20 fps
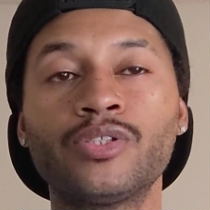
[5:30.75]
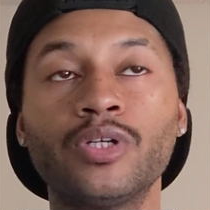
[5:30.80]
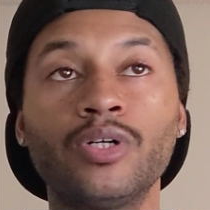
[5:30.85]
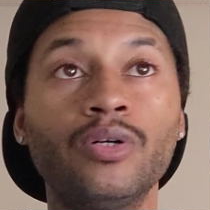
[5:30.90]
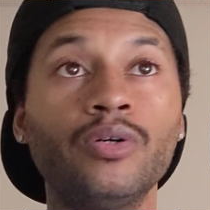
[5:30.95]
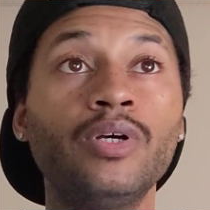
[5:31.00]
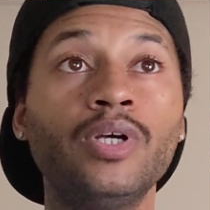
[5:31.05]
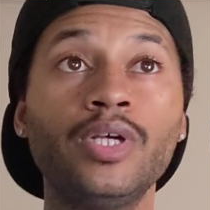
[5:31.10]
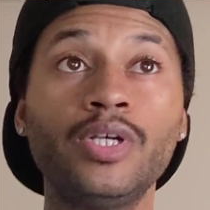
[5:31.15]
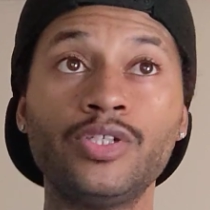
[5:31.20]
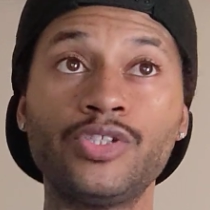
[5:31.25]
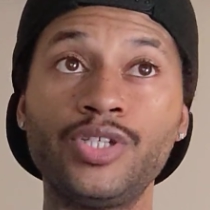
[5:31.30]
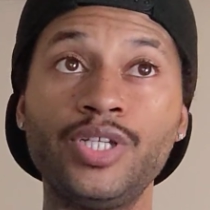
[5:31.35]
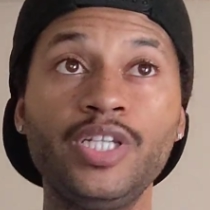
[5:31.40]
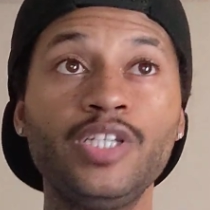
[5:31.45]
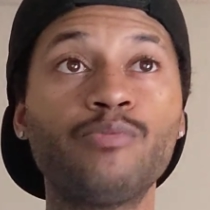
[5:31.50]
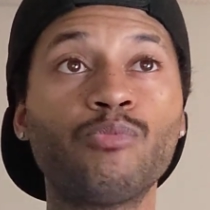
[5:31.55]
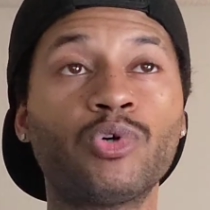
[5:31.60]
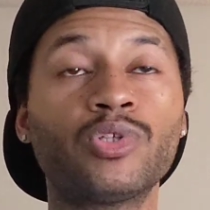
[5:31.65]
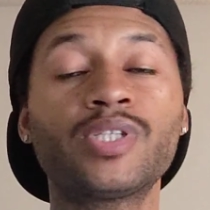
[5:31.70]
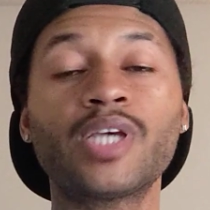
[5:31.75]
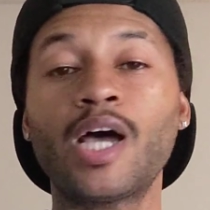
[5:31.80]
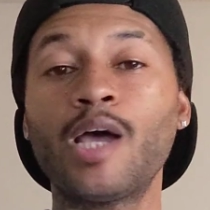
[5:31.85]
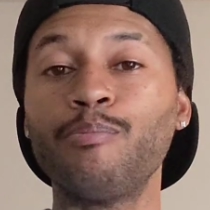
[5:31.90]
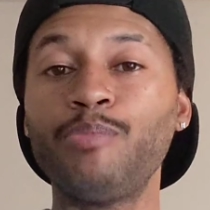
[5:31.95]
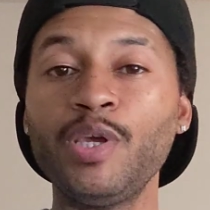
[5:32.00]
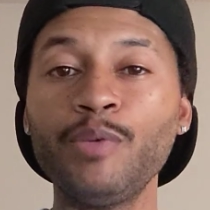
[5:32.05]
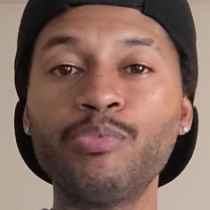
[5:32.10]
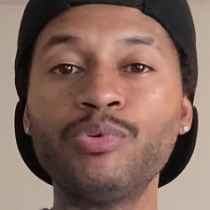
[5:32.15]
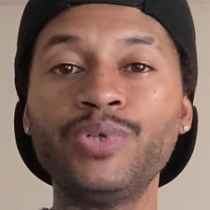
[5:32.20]
So she needs more
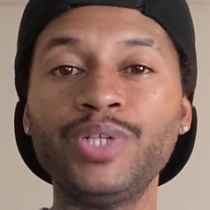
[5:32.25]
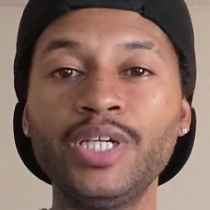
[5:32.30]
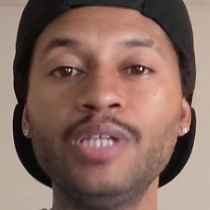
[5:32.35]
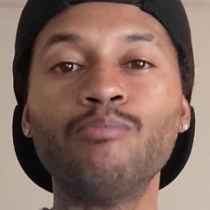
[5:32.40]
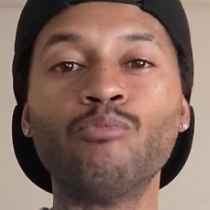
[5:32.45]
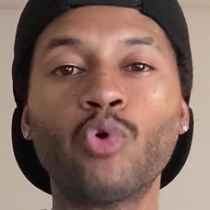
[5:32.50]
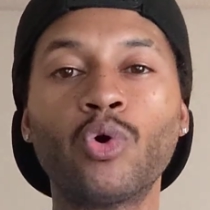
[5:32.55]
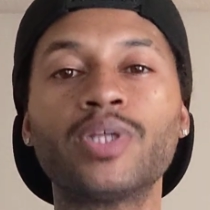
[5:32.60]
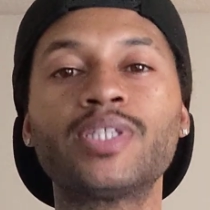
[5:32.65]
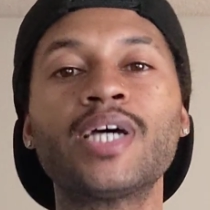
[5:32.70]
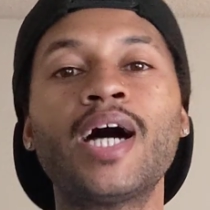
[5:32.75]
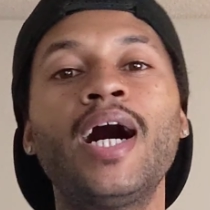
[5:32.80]
time. People need more